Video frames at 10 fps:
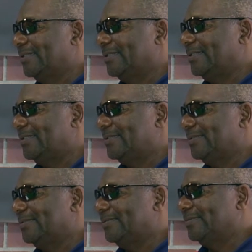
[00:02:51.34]

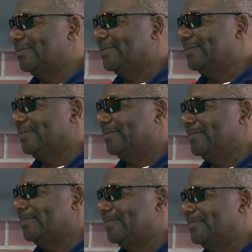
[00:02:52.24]

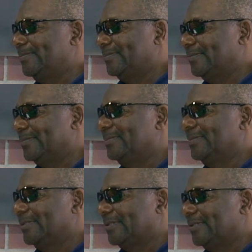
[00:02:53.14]

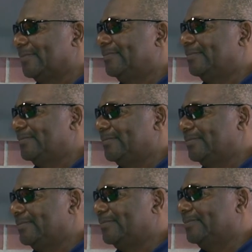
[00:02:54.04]

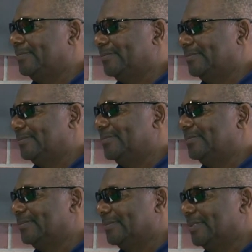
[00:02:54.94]

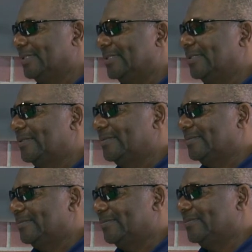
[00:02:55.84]
No words are spoken by the person on screen.